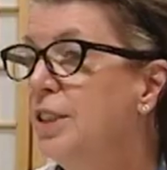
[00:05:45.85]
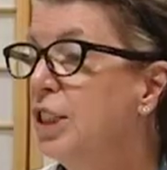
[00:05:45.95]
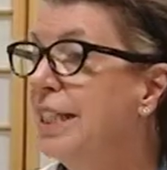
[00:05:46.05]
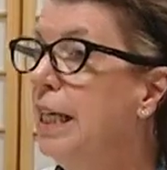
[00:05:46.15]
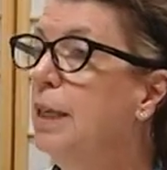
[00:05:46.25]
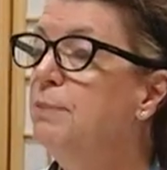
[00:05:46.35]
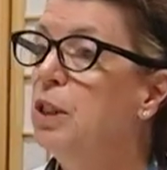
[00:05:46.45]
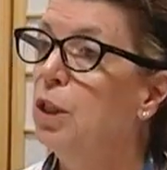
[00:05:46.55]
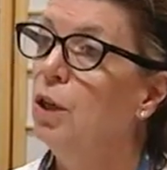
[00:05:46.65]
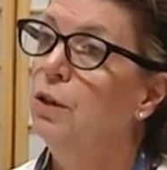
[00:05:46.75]
It just keeps
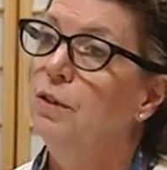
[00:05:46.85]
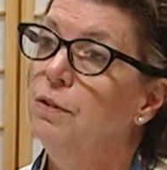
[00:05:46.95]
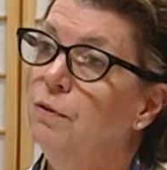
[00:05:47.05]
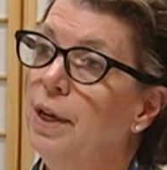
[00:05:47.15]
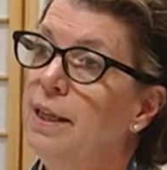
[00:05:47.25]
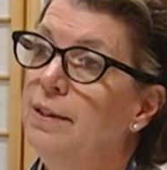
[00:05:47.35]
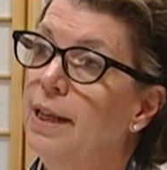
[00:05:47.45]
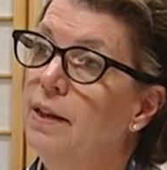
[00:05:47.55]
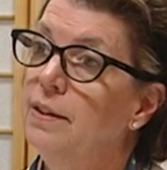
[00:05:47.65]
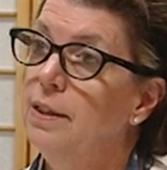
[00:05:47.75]
the current rate
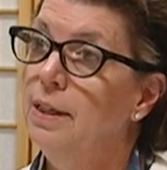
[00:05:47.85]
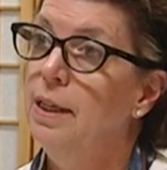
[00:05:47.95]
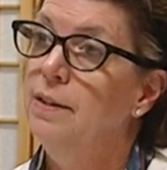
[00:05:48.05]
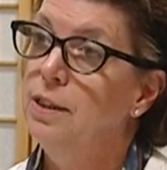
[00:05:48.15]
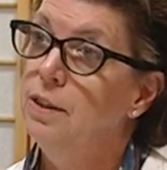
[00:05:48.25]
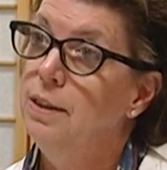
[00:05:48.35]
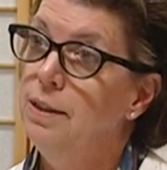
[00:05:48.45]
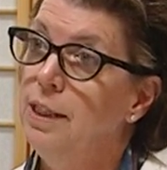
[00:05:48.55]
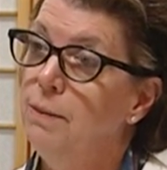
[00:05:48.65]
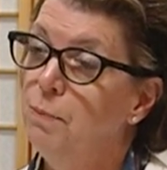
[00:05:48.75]
that, that
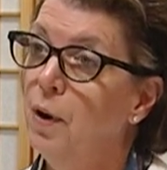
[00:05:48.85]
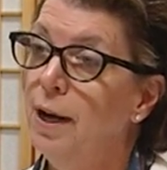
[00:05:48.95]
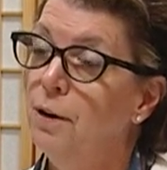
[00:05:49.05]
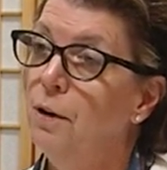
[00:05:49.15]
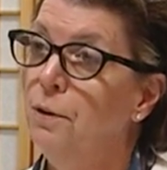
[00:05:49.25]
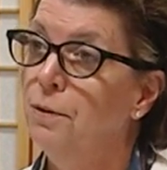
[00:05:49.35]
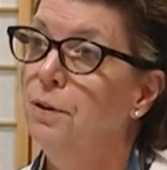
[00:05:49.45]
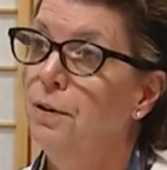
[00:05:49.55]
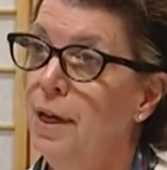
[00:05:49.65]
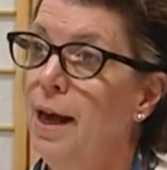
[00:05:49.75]
the prior
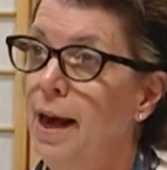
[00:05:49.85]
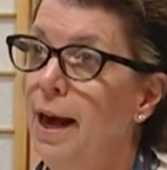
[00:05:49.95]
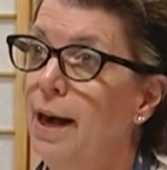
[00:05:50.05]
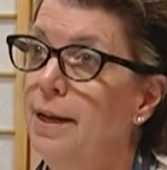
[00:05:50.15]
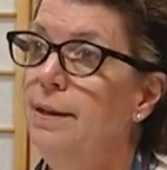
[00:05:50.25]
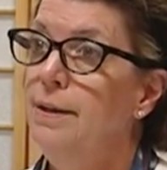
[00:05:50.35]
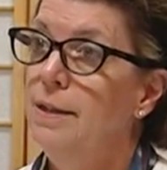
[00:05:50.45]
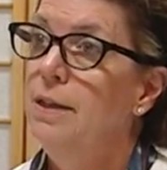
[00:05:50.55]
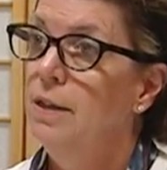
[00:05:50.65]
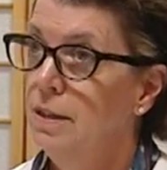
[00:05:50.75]
owner had.
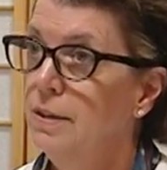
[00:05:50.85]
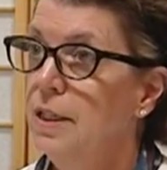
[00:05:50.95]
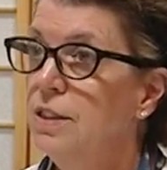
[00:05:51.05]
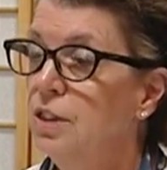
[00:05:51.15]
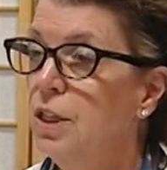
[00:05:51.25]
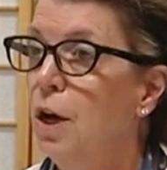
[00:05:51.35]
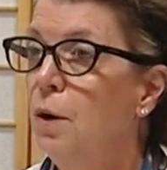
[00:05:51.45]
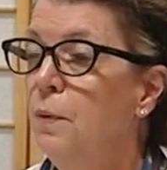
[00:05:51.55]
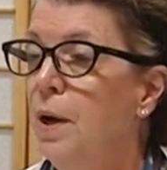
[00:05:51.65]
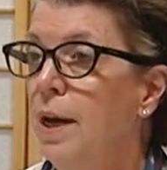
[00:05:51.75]

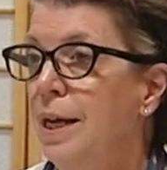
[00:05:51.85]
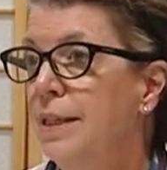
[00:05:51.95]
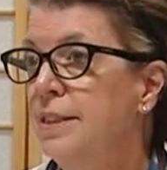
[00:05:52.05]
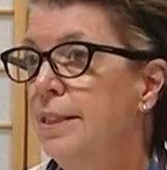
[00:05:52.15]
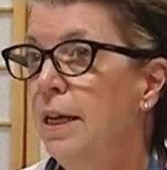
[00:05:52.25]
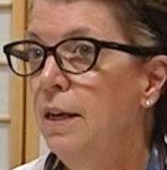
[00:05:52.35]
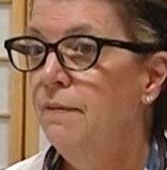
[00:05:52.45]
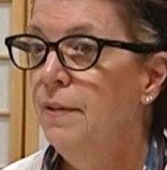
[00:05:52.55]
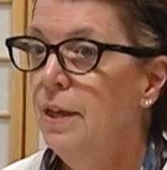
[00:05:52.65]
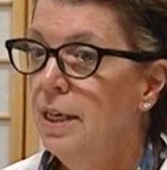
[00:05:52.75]
So instead
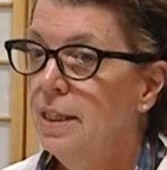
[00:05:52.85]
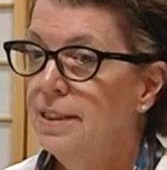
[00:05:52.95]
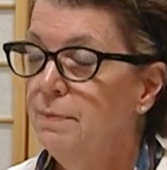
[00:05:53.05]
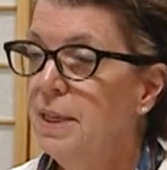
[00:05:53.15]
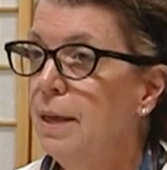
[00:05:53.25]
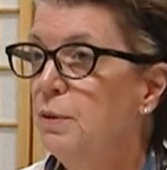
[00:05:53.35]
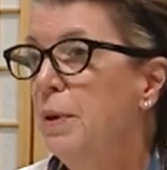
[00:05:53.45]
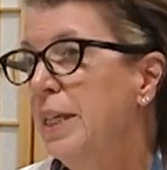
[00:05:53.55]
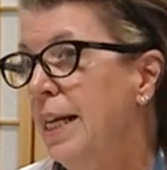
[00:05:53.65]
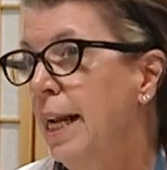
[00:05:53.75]
of sometimes
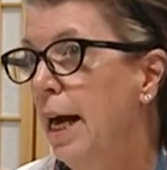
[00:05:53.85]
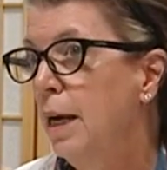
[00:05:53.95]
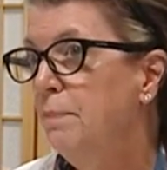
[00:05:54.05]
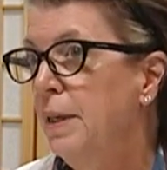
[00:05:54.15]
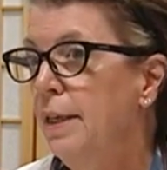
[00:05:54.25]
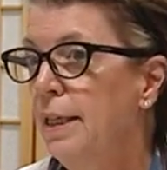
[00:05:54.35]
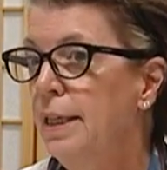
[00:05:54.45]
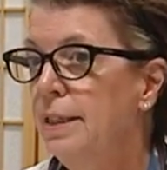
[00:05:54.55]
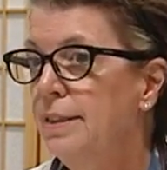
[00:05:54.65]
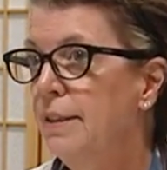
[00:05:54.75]
what can happen
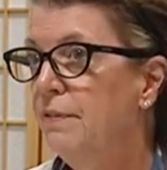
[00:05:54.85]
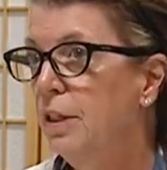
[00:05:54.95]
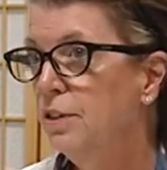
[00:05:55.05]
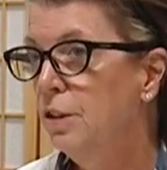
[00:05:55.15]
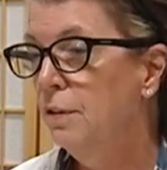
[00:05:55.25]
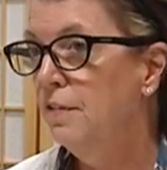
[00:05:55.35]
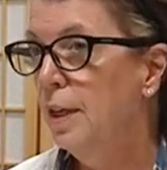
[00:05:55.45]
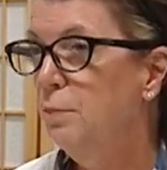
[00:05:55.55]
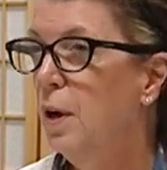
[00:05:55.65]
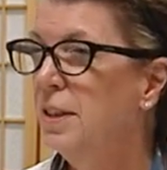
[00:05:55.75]
is if there's no
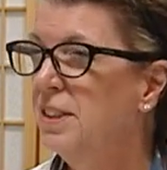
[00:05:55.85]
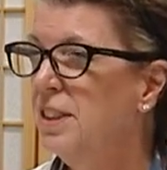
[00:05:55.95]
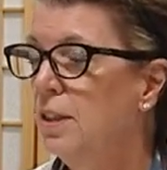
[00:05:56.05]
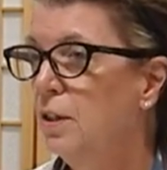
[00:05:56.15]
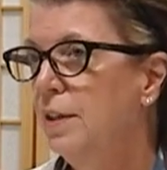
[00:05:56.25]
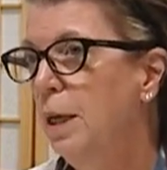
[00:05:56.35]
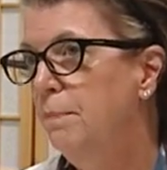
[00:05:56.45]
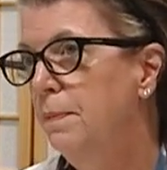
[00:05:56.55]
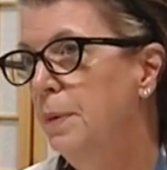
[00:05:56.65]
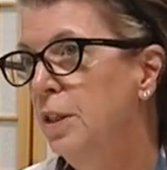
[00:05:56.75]
flood policy or they
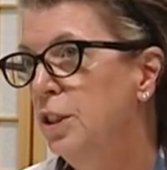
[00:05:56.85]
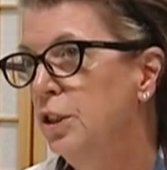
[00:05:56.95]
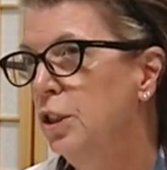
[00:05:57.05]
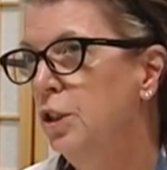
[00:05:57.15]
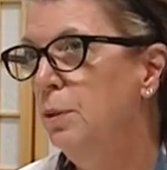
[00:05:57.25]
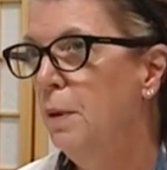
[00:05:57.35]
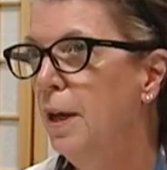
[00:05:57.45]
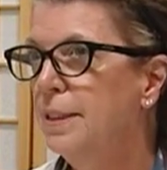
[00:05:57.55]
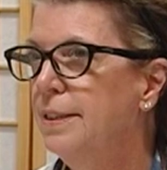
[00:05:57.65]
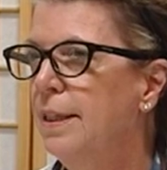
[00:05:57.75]
purchase a new
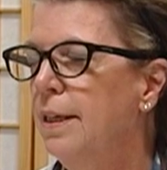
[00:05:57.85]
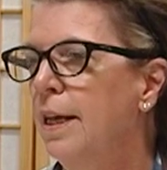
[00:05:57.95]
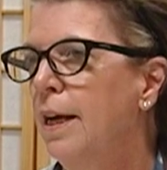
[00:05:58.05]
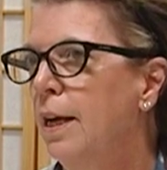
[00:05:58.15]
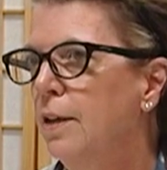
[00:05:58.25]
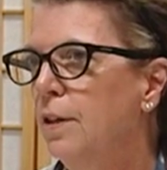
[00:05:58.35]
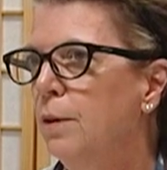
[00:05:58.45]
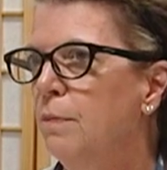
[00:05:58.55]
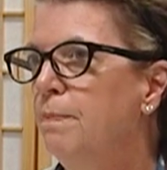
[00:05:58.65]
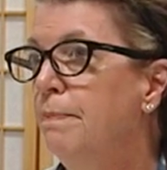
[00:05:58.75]
policy,
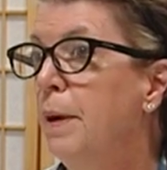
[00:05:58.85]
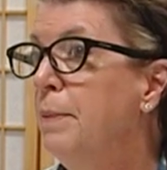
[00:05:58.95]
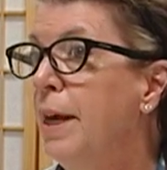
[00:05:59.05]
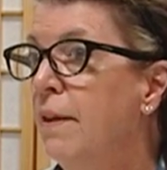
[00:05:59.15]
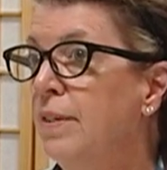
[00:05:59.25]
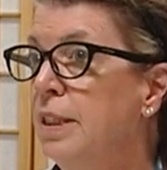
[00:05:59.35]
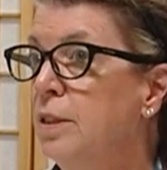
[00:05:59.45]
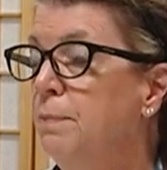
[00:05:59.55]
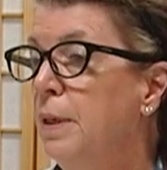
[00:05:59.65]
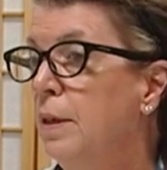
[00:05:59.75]
they're maybe having
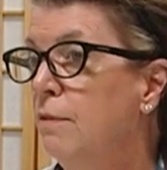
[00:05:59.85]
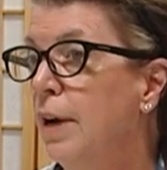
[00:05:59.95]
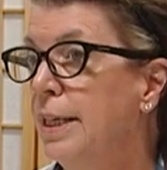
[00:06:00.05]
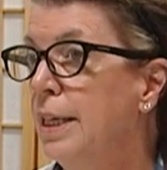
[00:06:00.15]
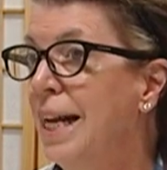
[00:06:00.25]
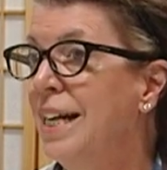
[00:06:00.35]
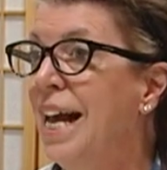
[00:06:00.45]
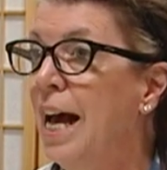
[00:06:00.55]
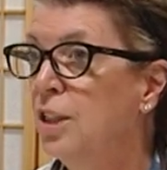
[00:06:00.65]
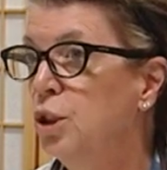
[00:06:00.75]
to be rated at
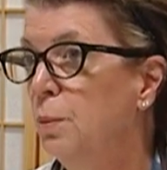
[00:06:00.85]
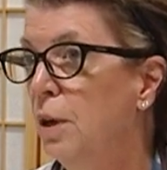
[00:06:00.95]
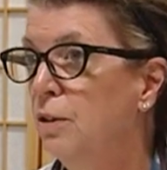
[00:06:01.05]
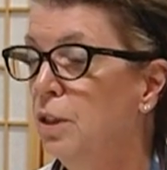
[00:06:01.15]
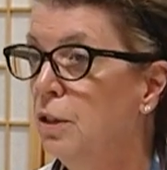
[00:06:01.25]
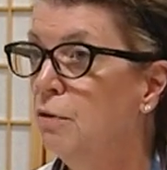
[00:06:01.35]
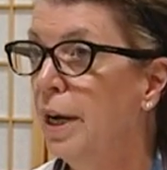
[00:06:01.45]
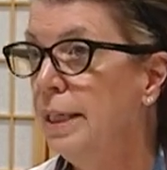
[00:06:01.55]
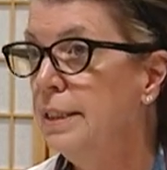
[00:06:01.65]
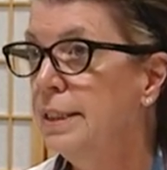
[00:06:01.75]
actuarial
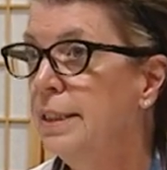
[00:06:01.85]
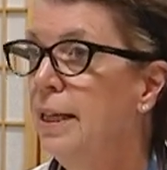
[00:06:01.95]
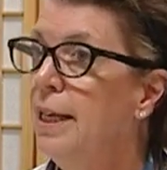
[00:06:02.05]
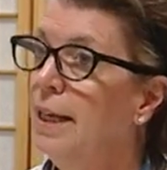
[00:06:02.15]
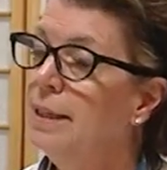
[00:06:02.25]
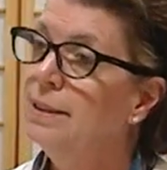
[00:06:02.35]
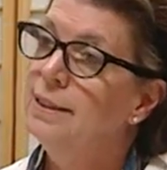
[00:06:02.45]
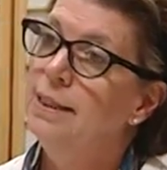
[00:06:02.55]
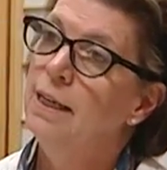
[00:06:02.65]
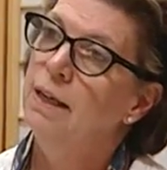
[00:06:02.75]
rates instead